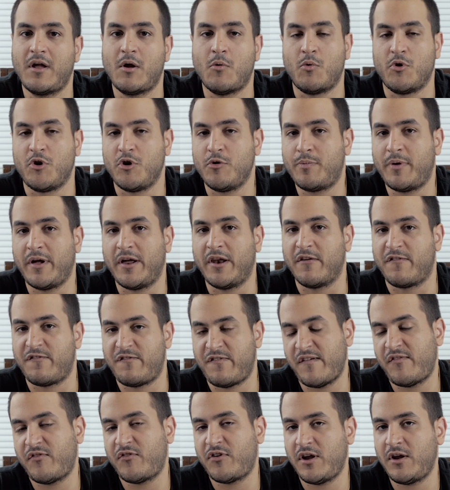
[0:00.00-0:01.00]
When you play in a
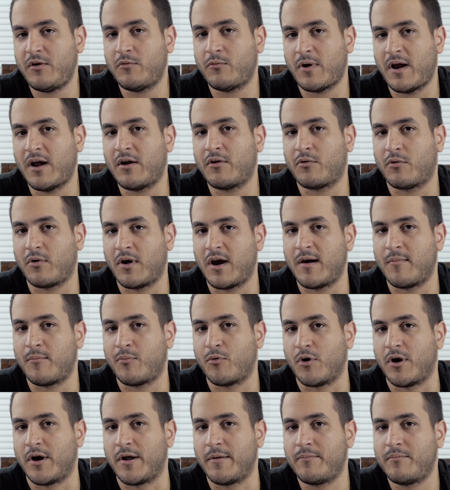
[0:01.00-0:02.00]
15-round Grand
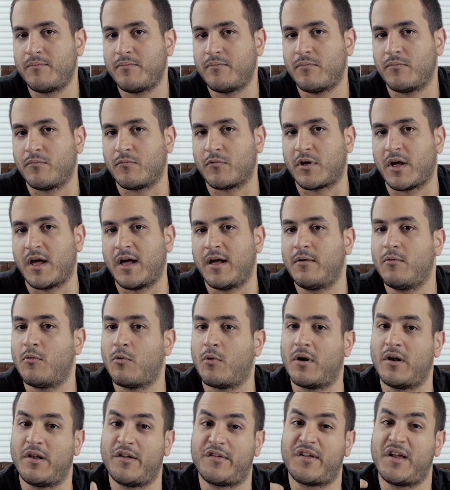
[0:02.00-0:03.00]
Prix, okay,
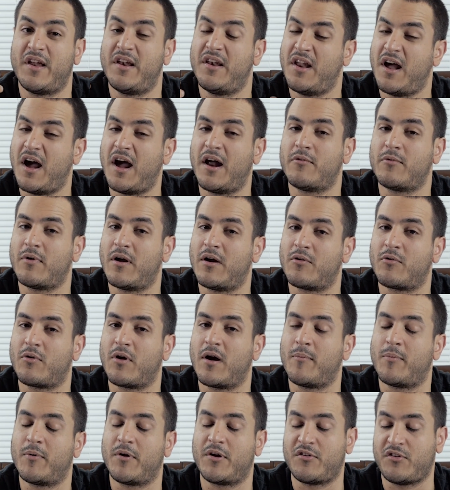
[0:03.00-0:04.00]
or let's say a 9-round
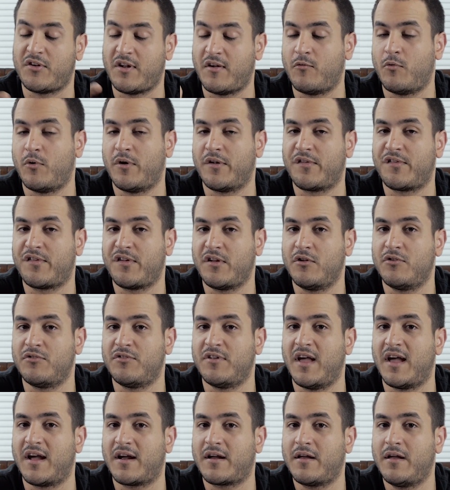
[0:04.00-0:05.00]
Grand Prix because you have one sealed
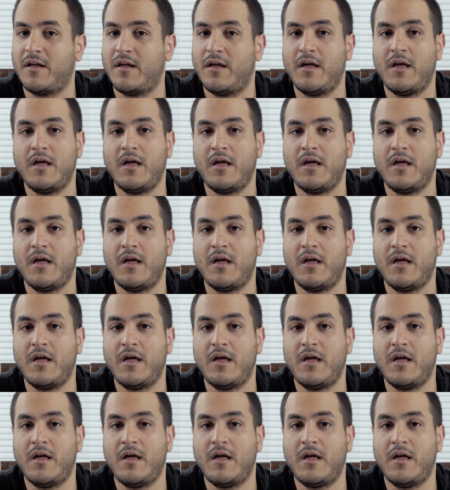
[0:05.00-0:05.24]
deck,